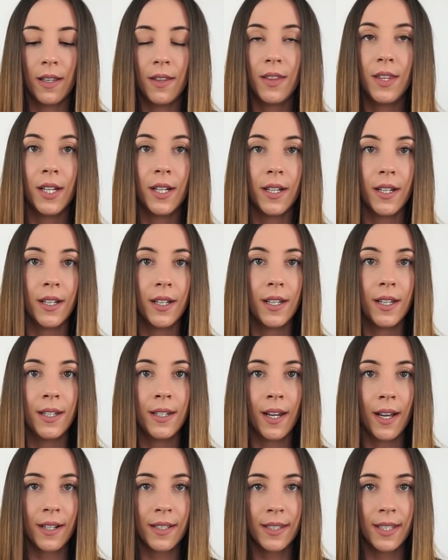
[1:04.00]
The
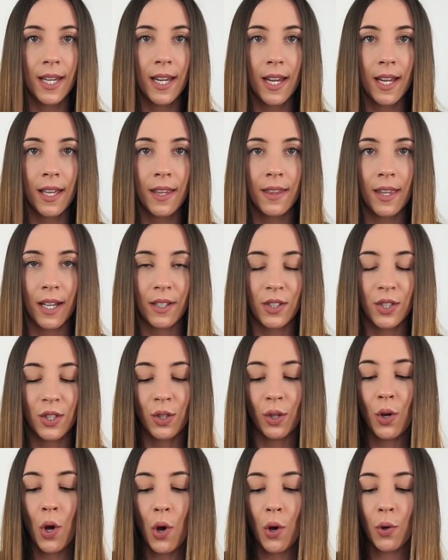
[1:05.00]
next thing that
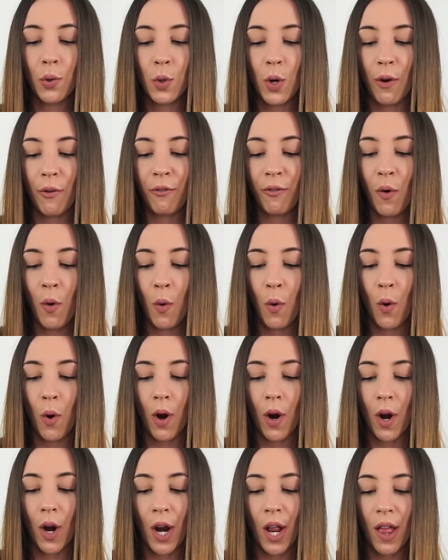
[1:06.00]
sold
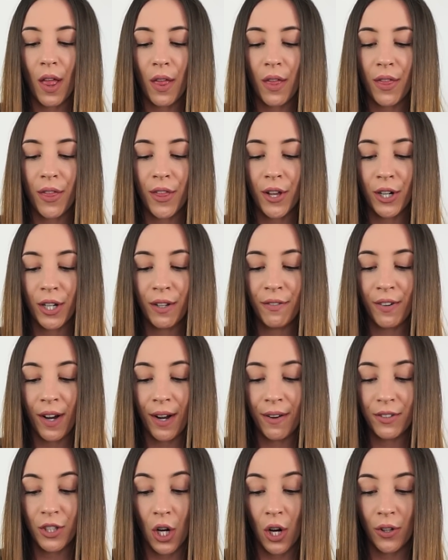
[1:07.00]
for
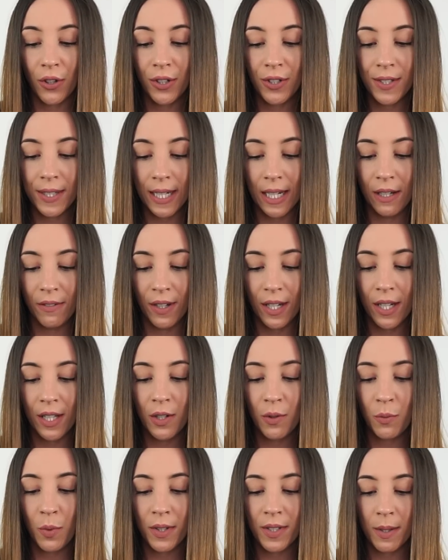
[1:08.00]
$35
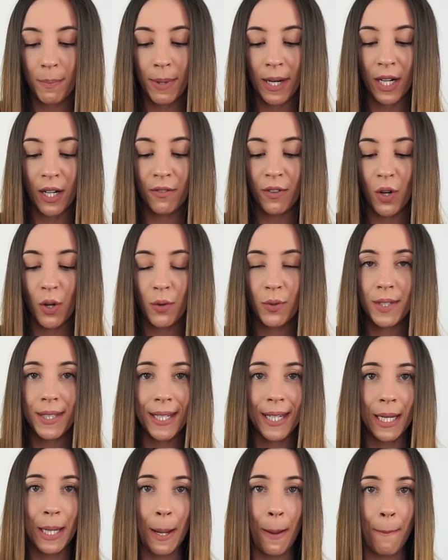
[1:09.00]
even was a pair of
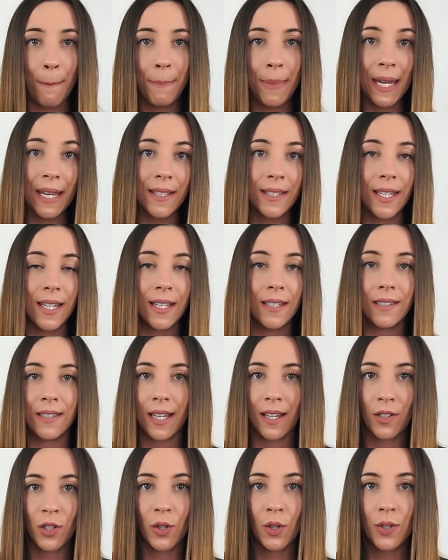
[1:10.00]
OTBT
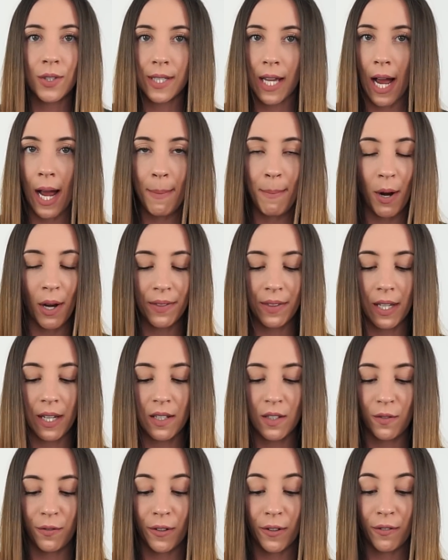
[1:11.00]
sandals. I bought
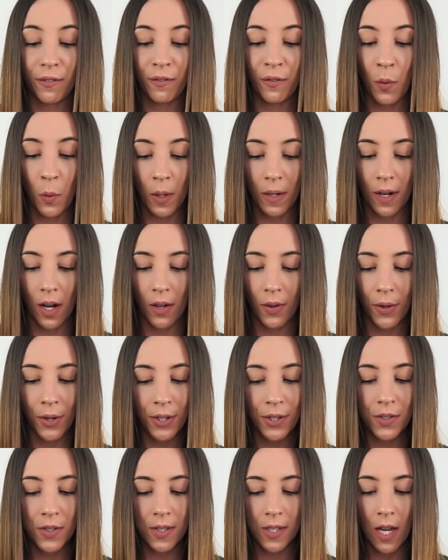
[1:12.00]
these for
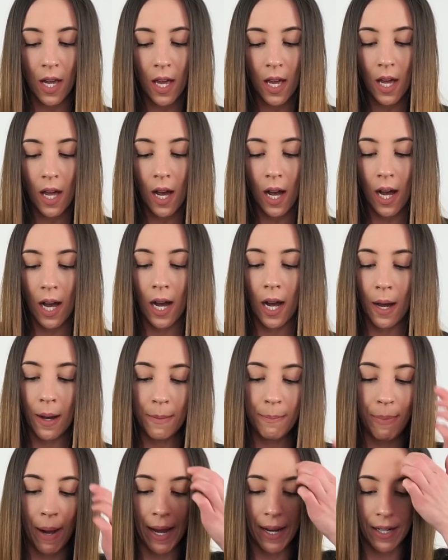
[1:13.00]
$4.
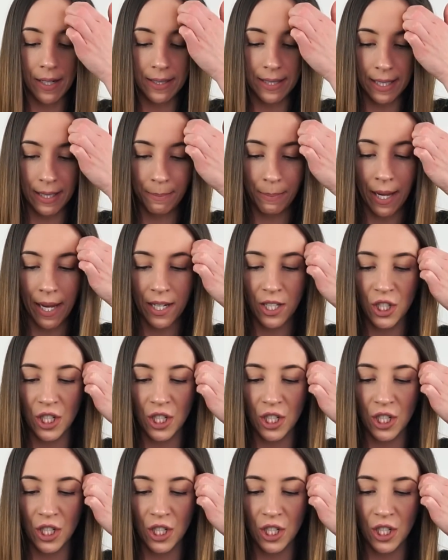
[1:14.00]
Buyer did pay